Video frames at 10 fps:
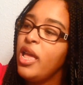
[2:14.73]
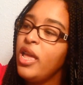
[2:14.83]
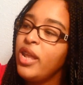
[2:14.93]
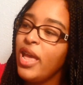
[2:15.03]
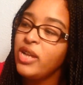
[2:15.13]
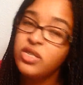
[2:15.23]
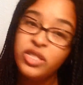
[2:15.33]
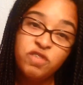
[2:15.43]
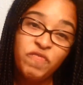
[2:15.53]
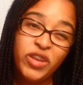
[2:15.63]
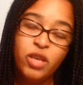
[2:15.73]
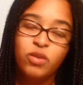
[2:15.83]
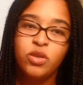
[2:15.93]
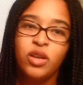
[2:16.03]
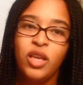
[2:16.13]
And actually this
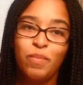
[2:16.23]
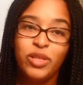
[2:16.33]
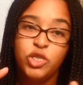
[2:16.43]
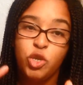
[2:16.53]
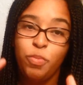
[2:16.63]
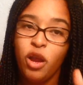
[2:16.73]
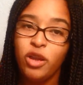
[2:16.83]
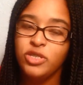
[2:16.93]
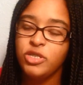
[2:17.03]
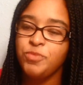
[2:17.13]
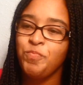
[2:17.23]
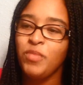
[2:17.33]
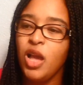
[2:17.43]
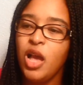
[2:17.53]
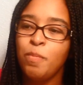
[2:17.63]
video is going to come in 2 parts.
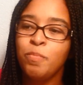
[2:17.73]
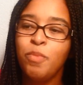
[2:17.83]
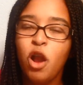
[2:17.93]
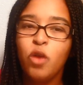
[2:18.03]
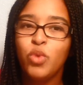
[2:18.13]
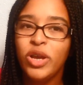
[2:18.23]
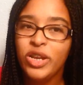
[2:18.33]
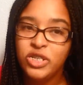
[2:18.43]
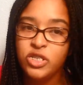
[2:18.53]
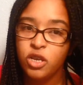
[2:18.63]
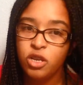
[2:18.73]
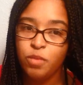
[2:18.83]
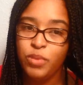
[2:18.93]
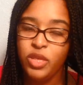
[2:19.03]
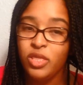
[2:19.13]
Part 1 is just going
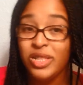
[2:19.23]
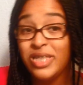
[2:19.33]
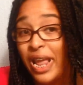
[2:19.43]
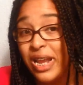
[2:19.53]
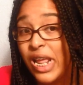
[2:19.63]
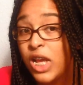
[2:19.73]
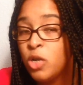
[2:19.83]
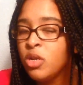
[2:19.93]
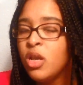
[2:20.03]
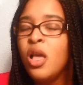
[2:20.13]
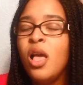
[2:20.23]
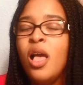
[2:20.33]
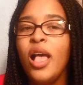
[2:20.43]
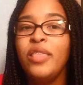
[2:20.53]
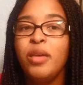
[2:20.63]
to be the takedown.
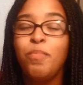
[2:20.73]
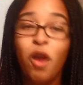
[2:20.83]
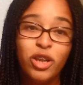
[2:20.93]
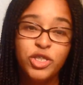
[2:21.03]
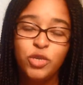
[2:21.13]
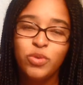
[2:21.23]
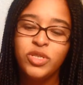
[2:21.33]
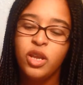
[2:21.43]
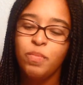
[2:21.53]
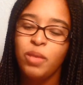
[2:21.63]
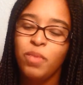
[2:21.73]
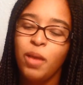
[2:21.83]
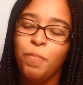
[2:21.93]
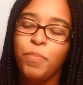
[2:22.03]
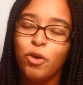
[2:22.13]
And then part 2 is going to be
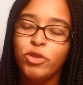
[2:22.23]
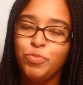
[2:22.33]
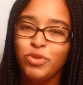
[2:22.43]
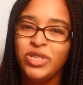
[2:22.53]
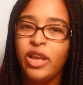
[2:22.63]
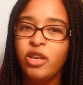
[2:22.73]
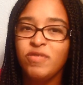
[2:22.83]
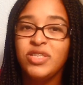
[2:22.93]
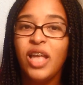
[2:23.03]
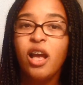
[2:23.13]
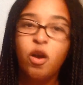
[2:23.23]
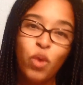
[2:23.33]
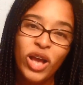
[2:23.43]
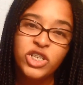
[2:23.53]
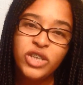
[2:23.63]
my post-protective
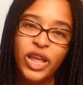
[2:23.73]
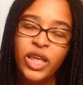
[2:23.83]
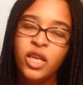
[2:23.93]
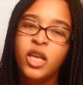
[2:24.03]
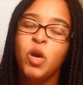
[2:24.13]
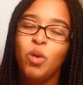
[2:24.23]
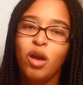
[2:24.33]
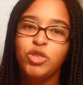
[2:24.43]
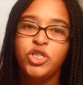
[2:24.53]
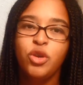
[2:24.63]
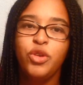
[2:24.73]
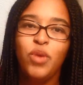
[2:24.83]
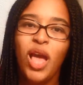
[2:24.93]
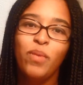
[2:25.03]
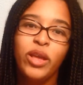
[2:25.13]
style wash day, where I'll show
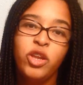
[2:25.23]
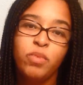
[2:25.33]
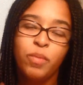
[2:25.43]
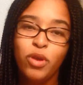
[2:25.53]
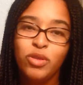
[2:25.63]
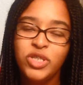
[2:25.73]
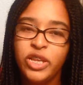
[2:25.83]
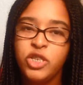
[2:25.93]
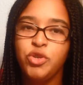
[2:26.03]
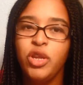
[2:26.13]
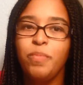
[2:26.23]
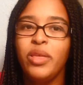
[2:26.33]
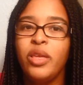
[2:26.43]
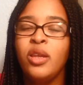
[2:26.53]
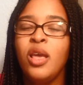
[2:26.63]
you how I do my protein
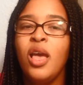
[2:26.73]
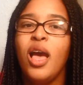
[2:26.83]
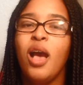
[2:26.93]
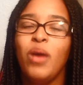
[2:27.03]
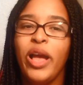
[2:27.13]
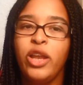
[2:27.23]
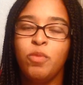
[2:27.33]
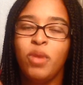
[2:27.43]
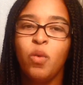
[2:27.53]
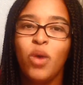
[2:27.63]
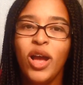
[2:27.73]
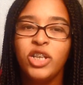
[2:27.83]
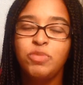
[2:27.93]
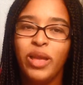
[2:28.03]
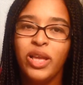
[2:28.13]
treatment, how I do my
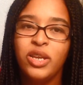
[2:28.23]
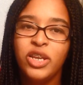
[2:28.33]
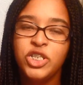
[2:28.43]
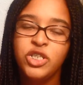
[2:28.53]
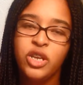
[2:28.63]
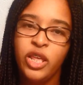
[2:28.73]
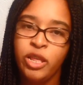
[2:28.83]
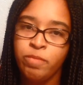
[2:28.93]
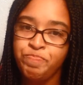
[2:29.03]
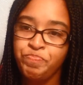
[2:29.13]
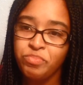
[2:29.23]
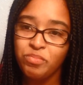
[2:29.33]
wash, my conditioning,